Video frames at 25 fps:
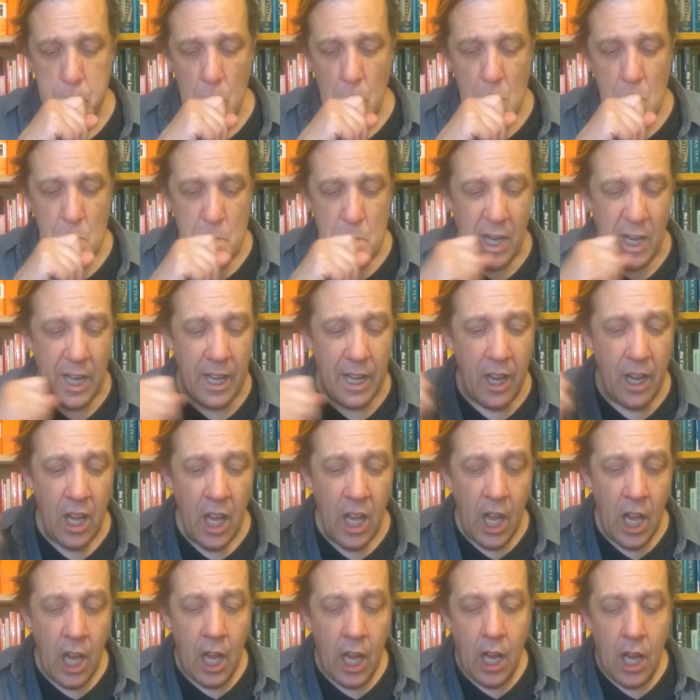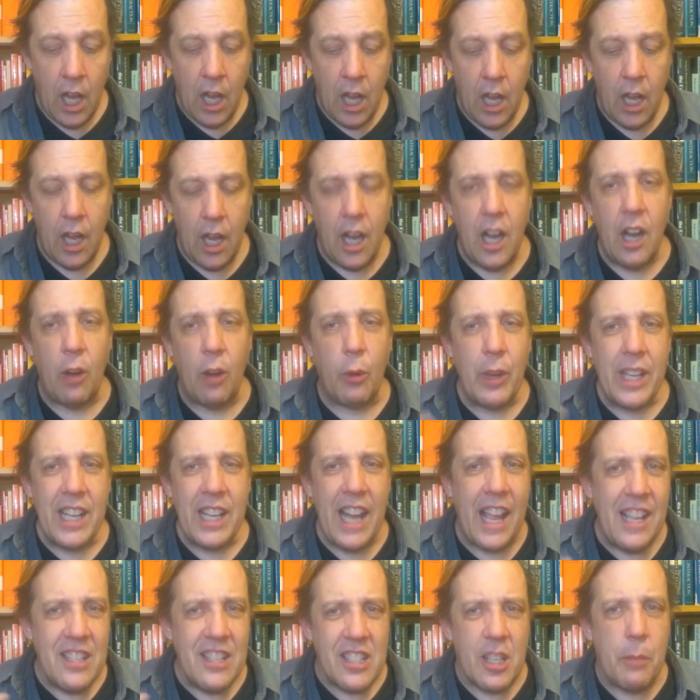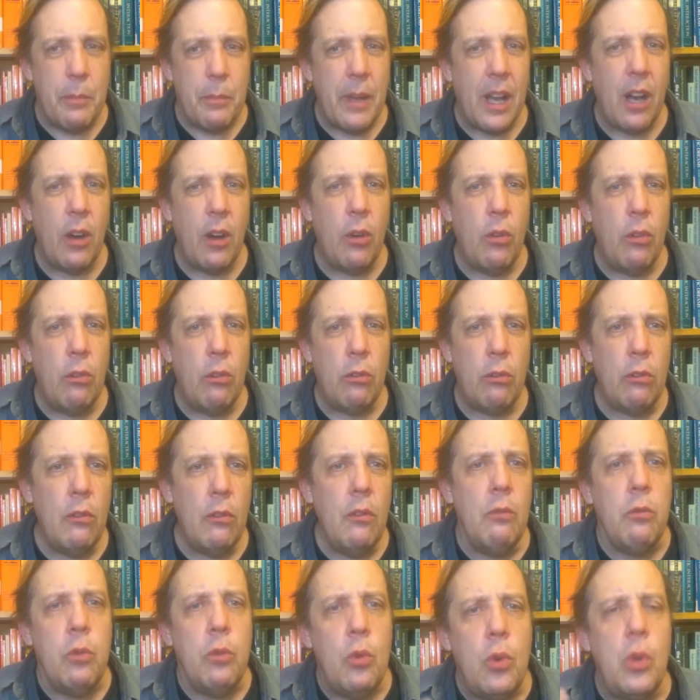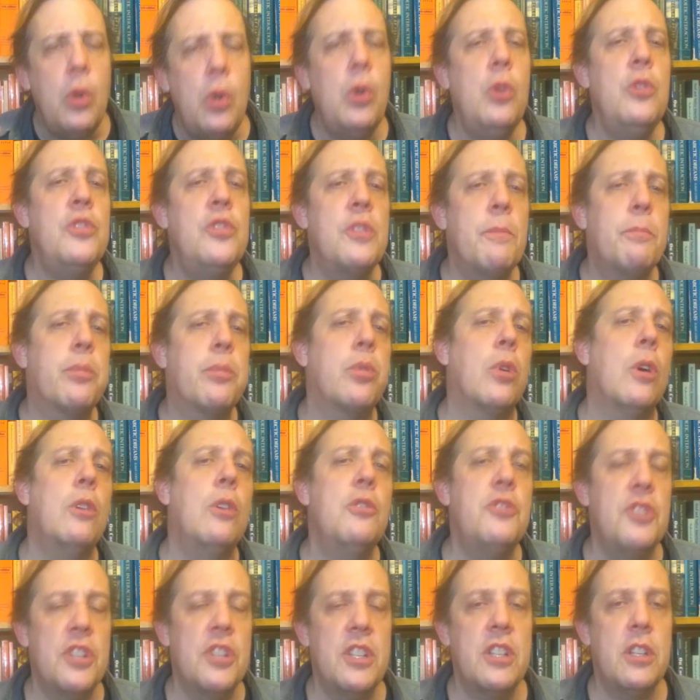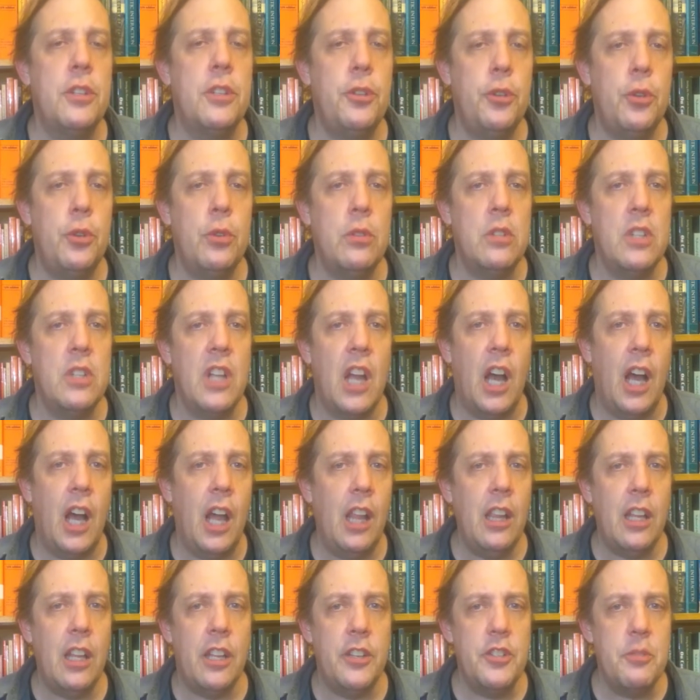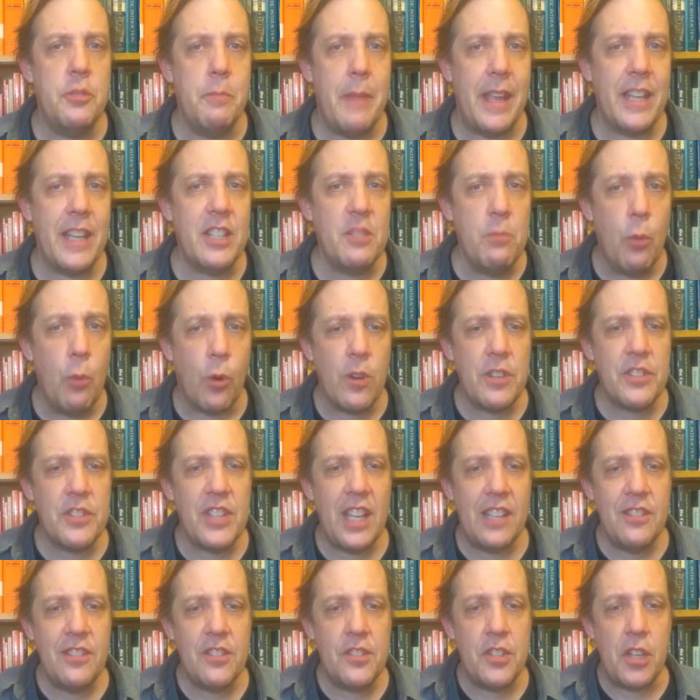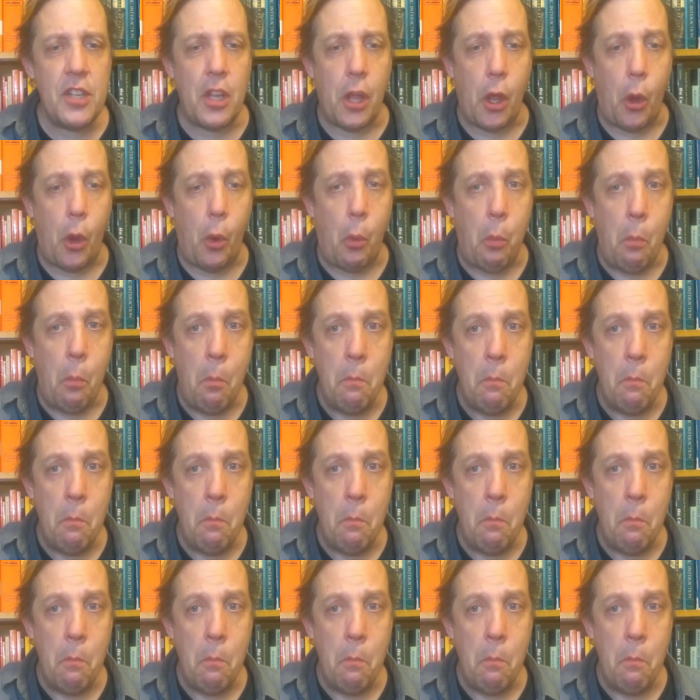but uh, we can ask about whose approach to knowledge makes more sense to you.